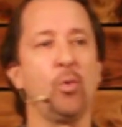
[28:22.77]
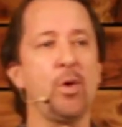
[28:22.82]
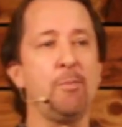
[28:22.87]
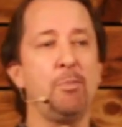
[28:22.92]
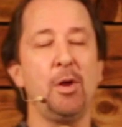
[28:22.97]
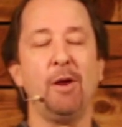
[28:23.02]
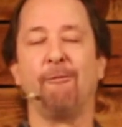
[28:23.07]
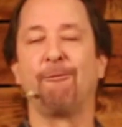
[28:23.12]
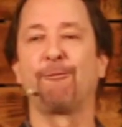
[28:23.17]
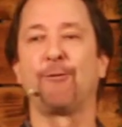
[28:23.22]
We've
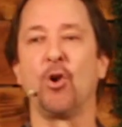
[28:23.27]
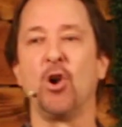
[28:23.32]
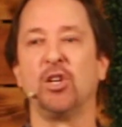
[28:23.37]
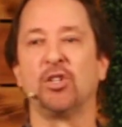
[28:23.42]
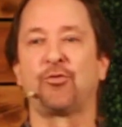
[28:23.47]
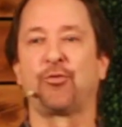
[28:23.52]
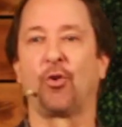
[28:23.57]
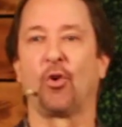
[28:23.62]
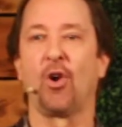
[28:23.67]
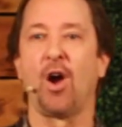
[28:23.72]
been
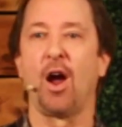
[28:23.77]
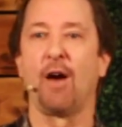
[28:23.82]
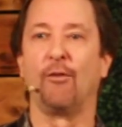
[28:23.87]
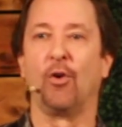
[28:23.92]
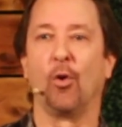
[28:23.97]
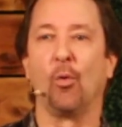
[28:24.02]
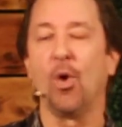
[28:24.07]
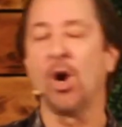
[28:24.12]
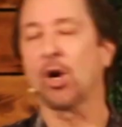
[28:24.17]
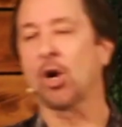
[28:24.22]
friends
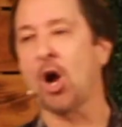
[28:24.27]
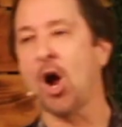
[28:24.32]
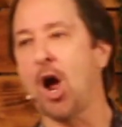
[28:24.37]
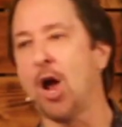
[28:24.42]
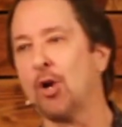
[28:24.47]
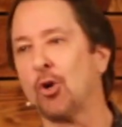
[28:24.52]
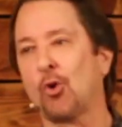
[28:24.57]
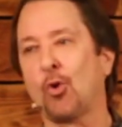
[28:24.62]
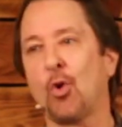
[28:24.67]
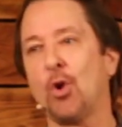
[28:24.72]
forever. What
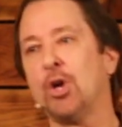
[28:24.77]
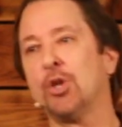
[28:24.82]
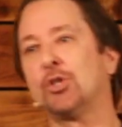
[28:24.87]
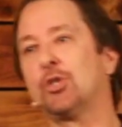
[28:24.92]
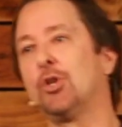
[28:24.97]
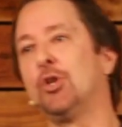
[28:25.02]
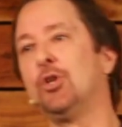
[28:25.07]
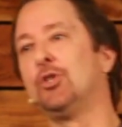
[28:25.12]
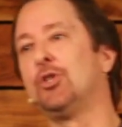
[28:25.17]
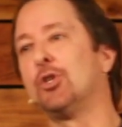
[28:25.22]
kind of
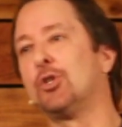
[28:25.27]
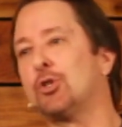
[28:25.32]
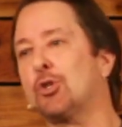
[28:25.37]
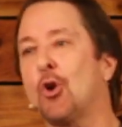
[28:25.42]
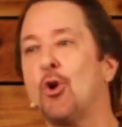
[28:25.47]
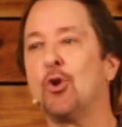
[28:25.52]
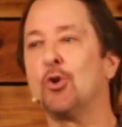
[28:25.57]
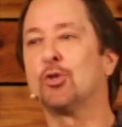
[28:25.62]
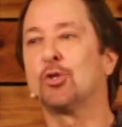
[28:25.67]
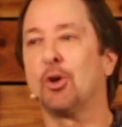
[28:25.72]
Christian just
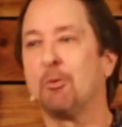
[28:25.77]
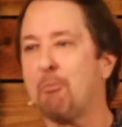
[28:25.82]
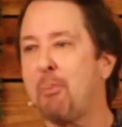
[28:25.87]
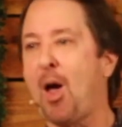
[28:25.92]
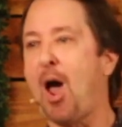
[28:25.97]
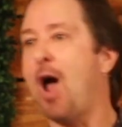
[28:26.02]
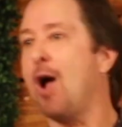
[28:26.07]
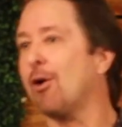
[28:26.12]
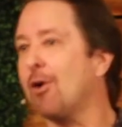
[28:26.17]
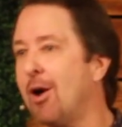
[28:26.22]
turns their
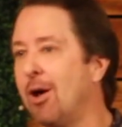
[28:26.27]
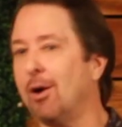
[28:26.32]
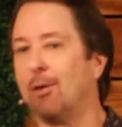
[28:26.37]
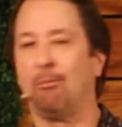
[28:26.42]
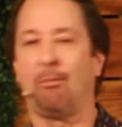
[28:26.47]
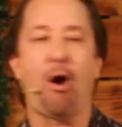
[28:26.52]
back on them?